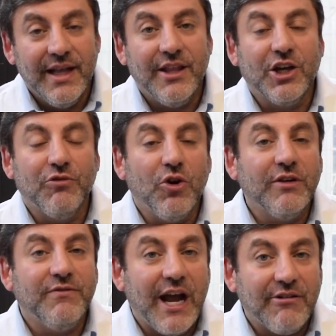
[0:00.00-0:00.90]
The
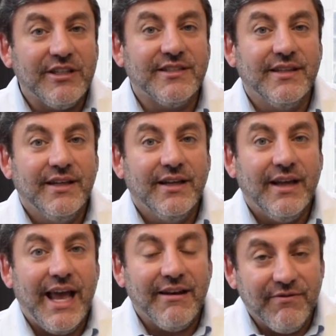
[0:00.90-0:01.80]
coronavirus
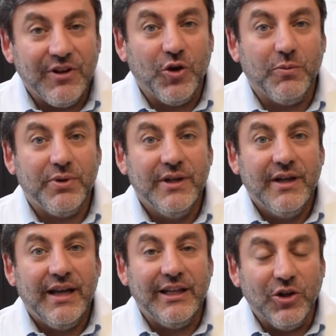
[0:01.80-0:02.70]
envelope,
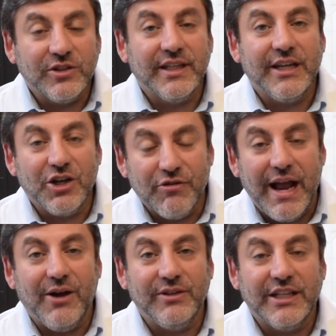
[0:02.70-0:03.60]
it looks like a
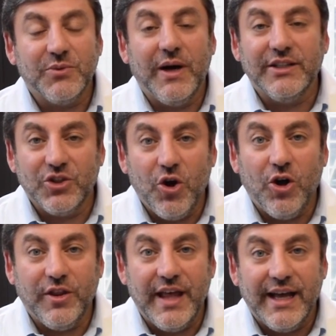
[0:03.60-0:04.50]
crown, that's why it's
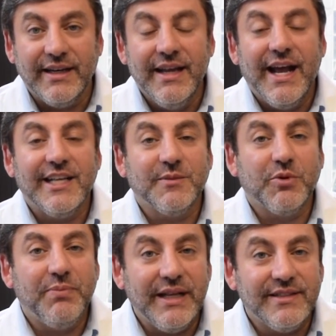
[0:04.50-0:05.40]
called that, has a
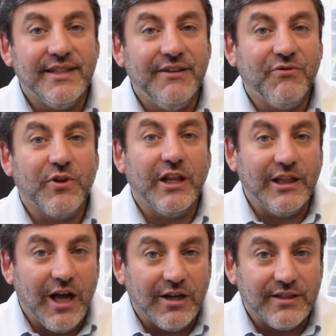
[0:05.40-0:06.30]
propensity for the
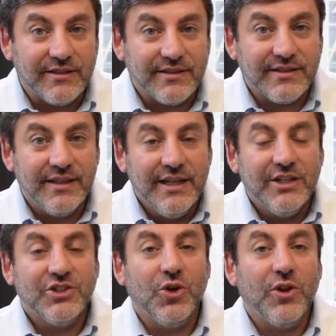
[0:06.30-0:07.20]
lungs.
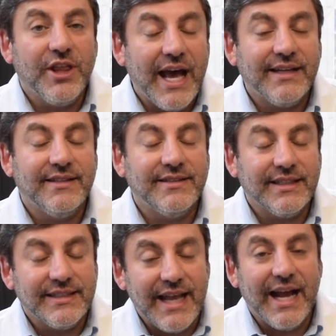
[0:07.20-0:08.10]
So that is
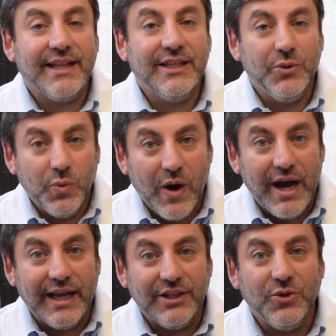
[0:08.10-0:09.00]
exactly
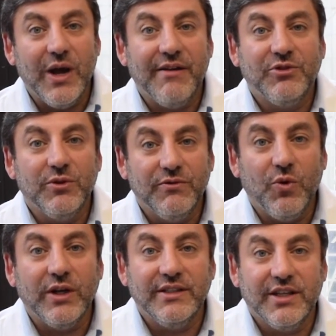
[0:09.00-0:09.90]
why you have to
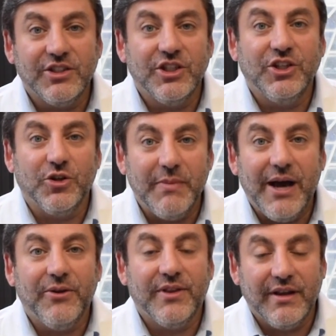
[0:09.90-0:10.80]
avoid touching your
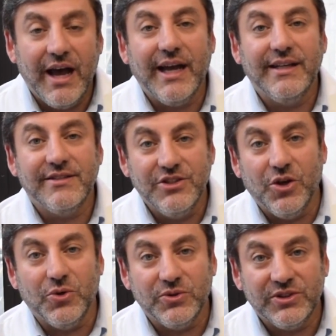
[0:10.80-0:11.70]
mouth, eyes,
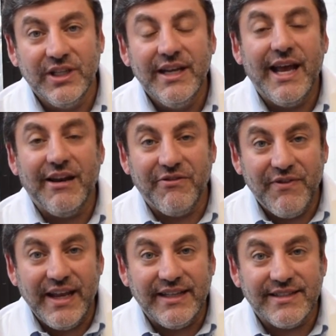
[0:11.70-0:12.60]
nose, and
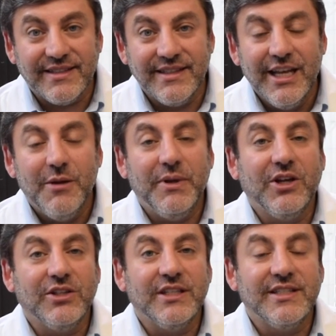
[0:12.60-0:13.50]
face.
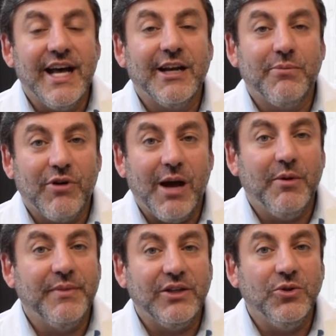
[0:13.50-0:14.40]
Because it's not a
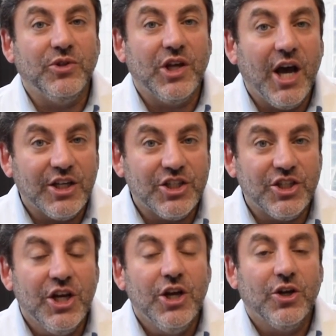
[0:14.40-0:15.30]
problem that you
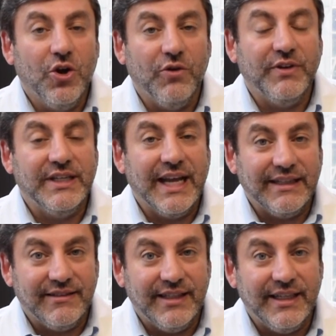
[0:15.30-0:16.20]
touch
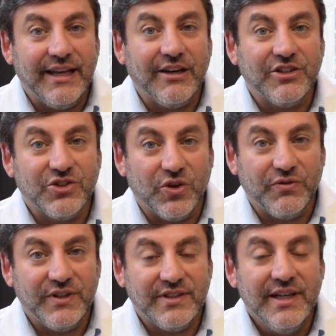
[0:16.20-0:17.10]
COVID-19 on a
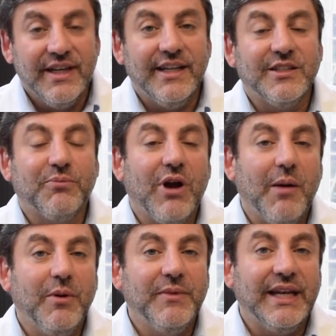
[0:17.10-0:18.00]
surface, it's a
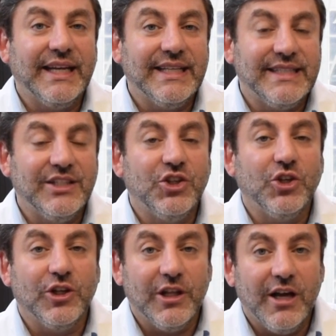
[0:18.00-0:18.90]
problem that it gets into
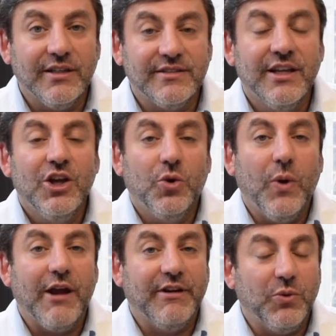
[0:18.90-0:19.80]
your lungs
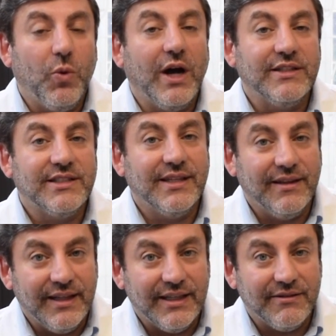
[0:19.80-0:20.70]
where it wants to
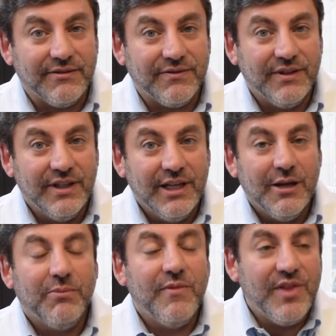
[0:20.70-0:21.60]
live.
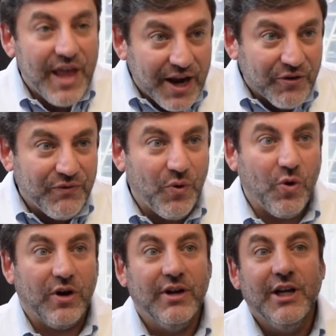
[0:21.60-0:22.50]

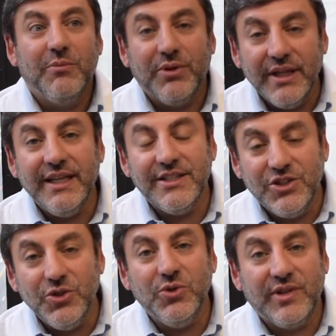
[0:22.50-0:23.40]
Therefore, please
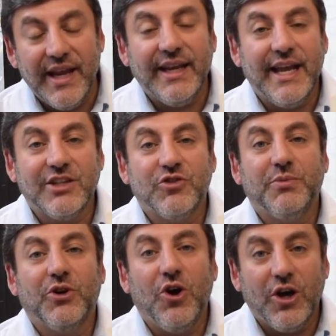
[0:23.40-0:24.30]
do take extra
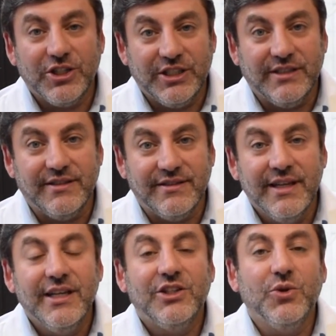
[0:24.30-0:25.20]
precautions
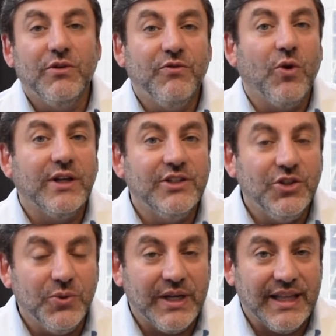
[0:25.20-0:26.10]
to avoid
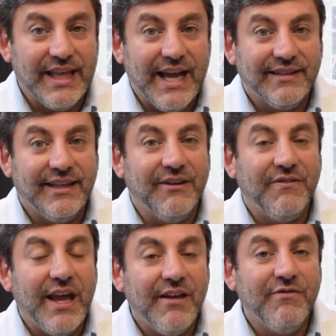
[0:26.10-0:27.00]
doing that. And if
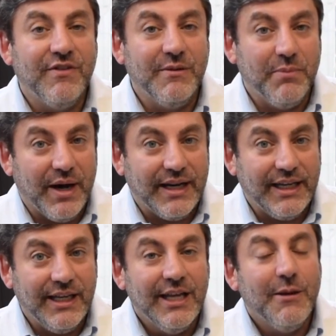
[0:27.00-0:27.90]

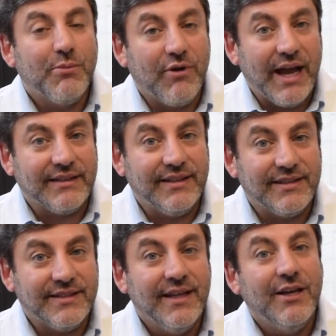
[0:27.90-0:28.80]
everybody
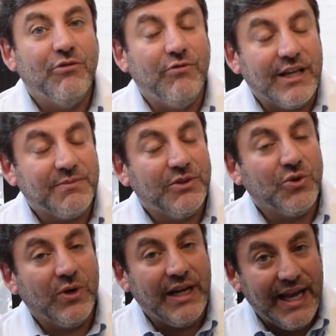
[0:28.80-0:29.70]
practiced
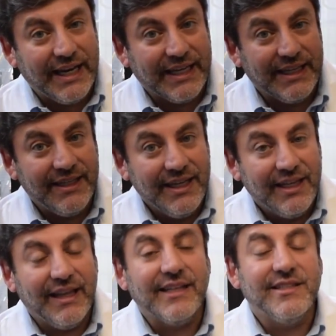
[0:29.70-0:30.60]
respiratory etiquette,
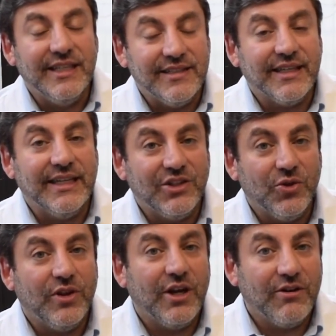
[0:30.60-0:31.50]
like sneezing into
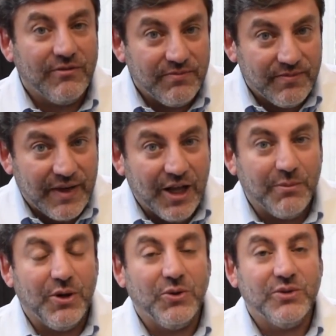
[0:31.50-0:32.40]
their
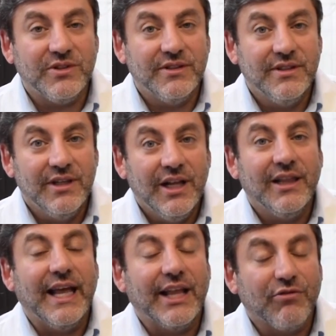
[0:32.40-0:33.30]
elbows,
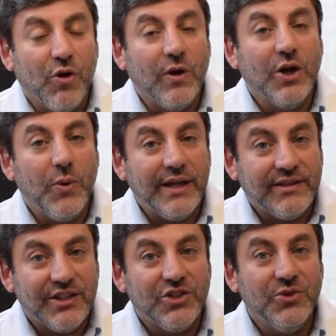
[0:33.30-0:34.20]
like throwing away
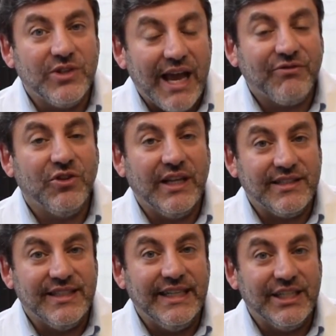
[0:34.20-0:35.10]
tissues after they
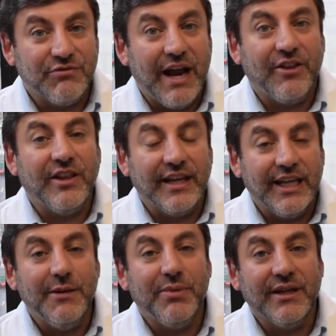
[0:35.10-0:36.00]
sneeze rather than
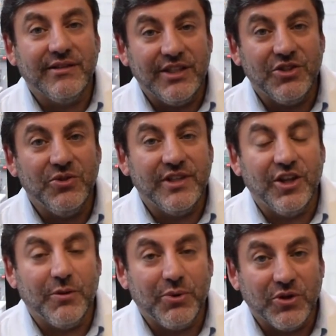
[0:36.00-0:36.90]
keeping tissues in
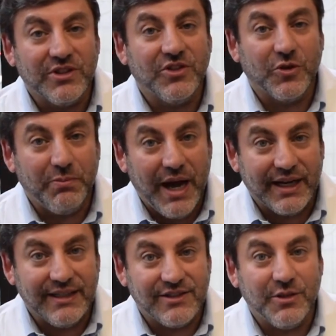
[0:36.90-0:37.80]
their purses or
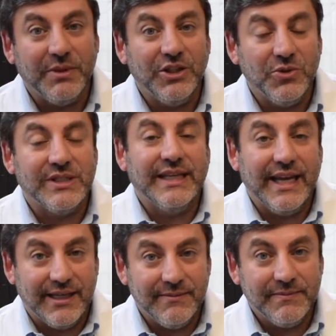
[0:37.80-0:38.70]
pockets to be used
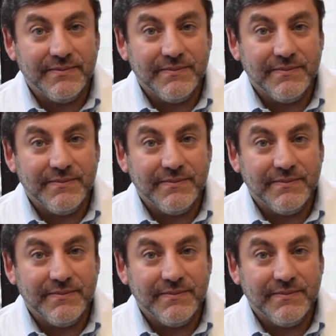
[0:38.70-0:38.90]
again,